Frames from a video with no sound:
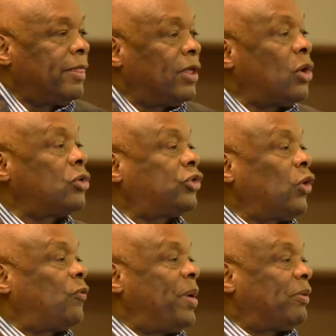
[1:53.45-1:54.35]
those
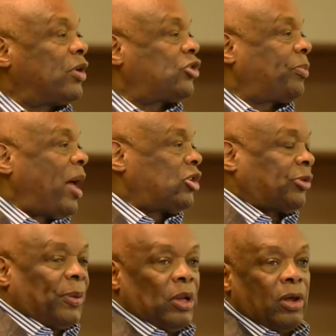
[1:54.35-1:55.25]
who've been
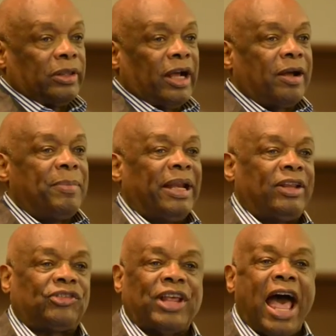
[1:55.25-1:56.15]
responsible on the
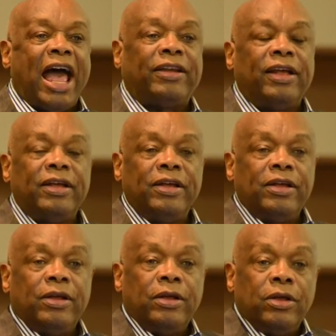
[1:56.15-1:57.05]
committee side
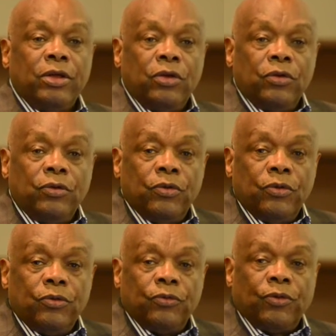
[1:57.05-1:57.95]

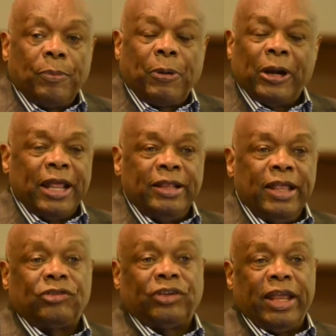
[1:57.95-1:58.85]
for putting
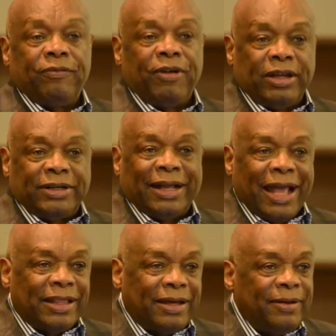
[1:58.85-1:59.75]
this event
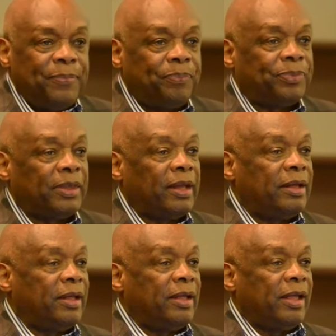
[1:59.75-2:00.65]
together.
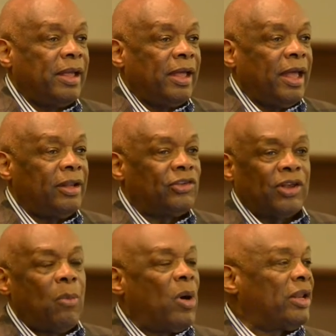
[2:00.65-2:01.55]
And
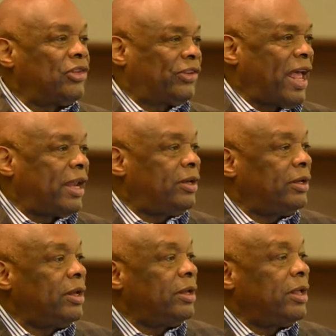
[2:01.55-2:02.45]
someone said,